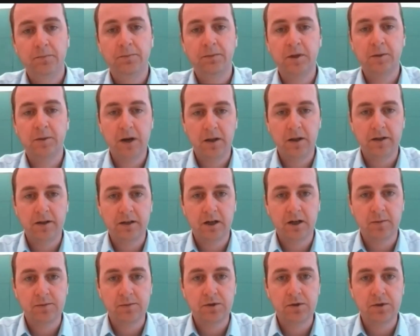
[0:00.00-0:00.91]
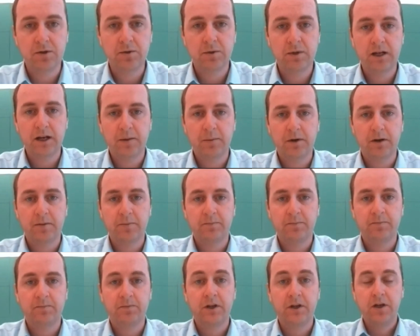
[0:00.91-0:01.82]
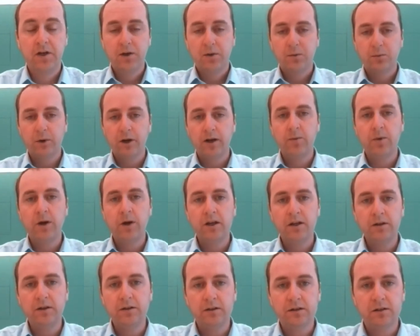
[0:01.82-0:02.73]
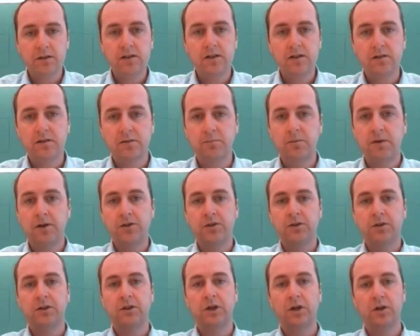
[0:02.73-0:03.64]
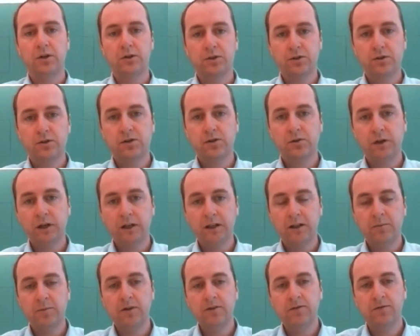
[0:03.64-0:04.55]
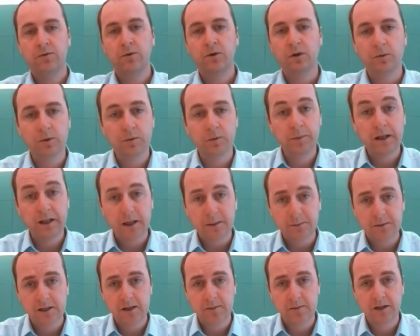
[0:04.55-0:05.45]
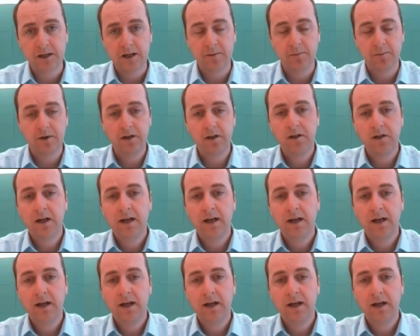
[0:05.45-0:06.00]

the Polycom Studio camera. Right away you can see it's a much larger screen than before with my laptop camera,